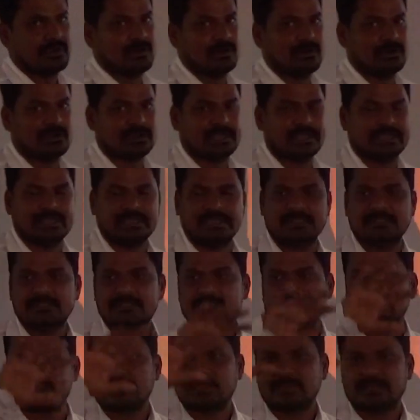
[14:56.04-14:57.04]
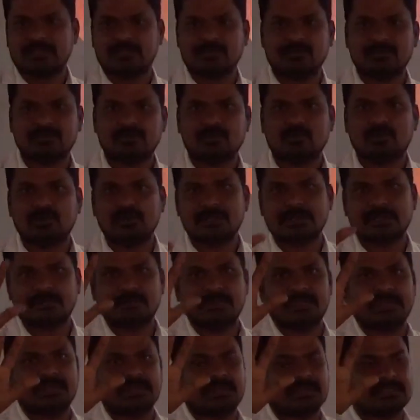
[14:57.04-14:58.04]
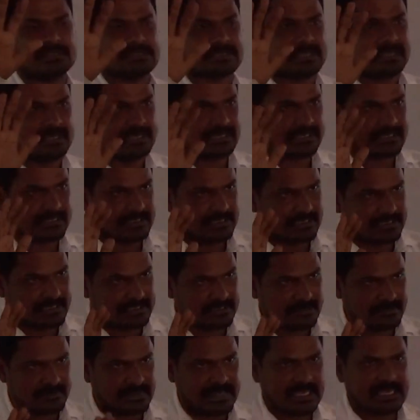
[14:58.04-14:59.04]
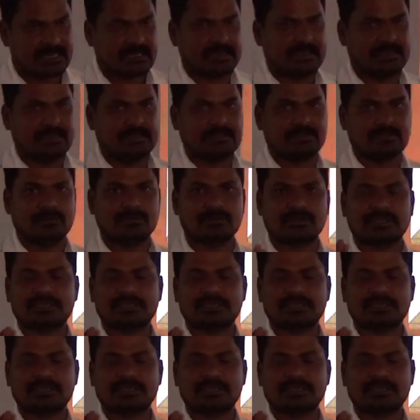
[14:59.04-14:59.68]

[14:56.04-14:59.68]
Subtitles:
Okay, in the circuit, voltmeter is connected in the parallel.